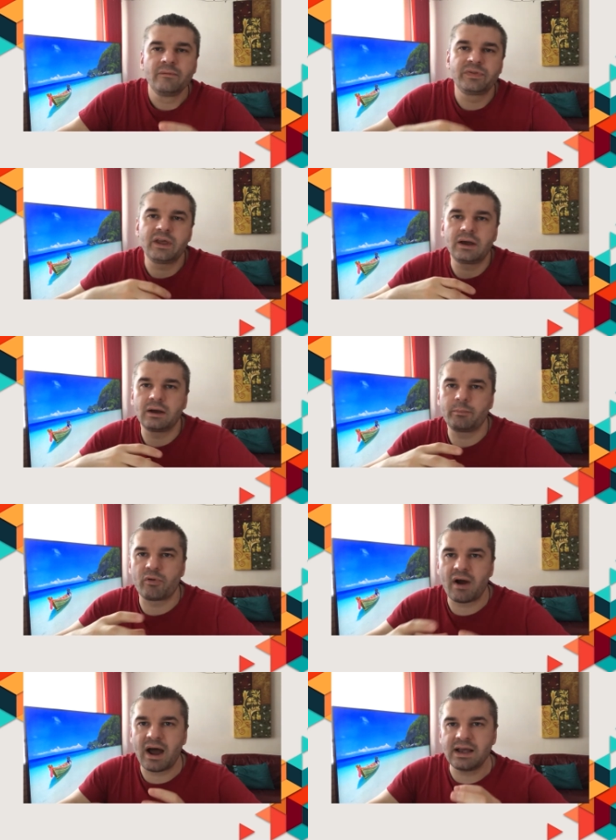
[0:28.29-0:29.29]
the
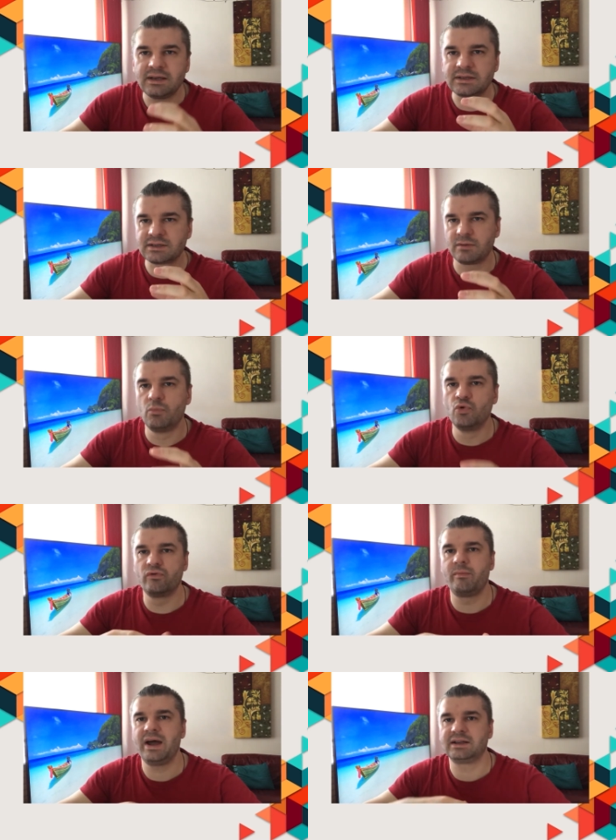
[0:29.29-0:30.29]
price
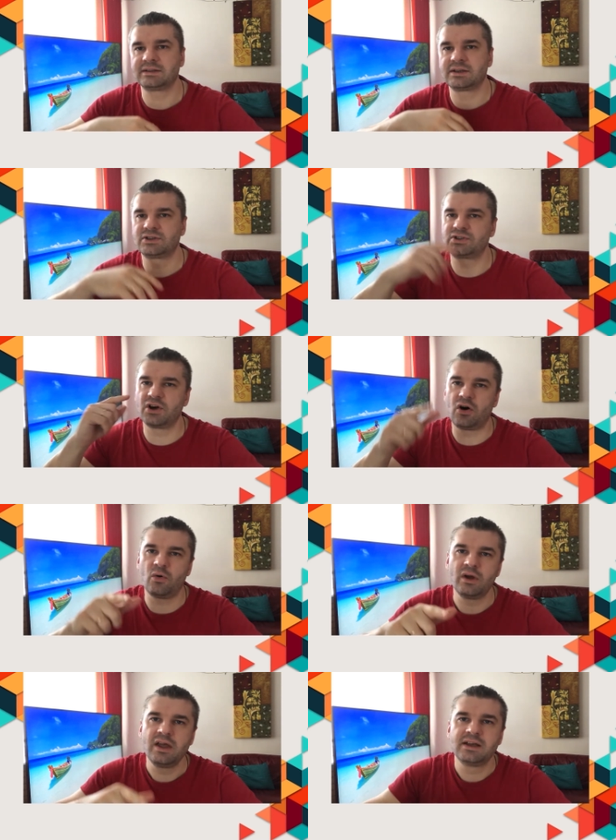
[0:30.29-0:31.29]
movements.
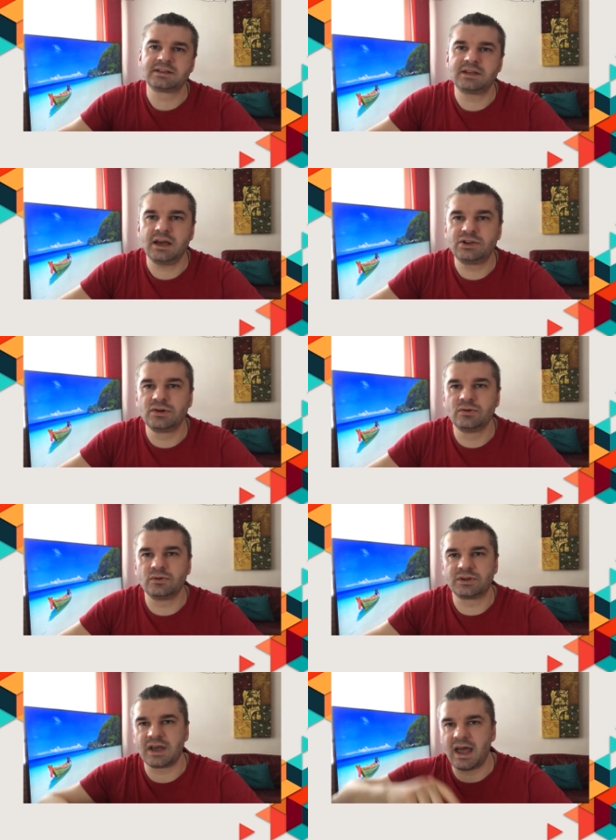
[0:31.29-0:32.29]
So stay
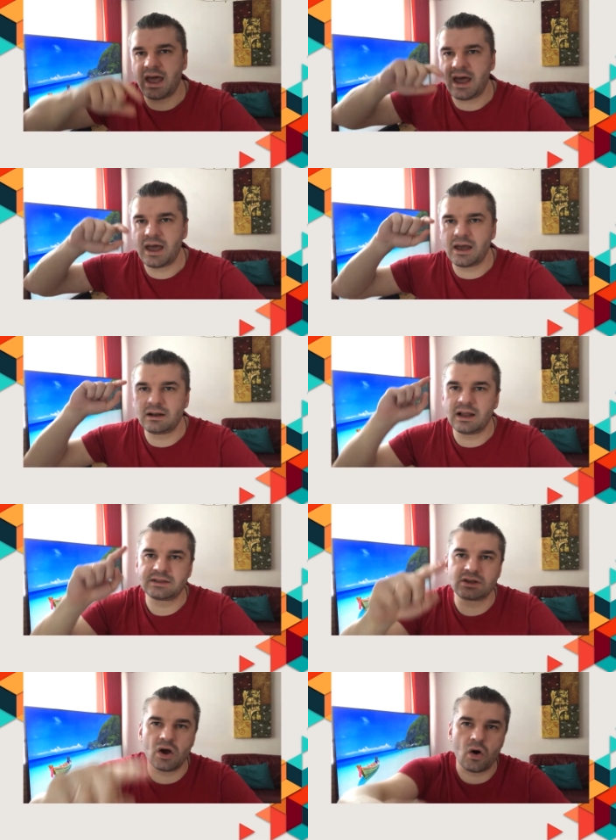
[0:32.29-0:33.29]
tuned and
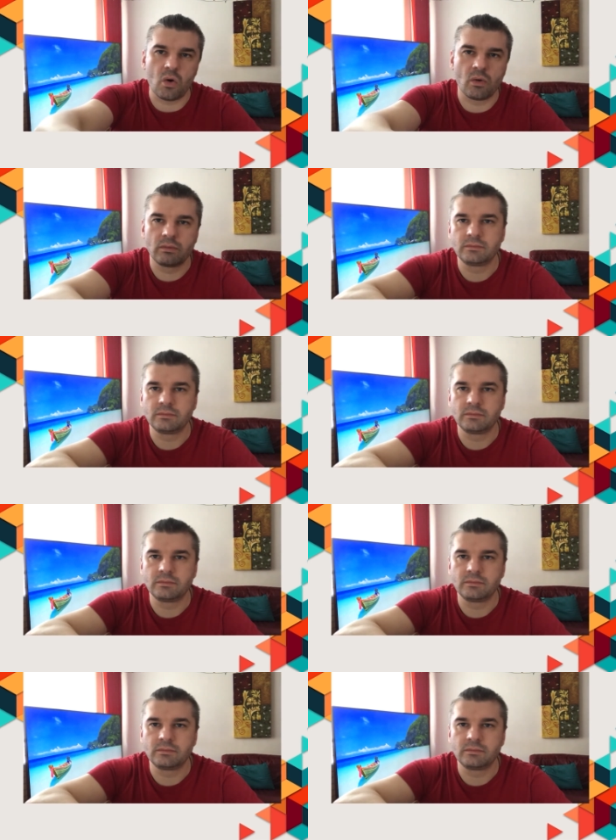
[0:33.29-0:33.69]
let's go.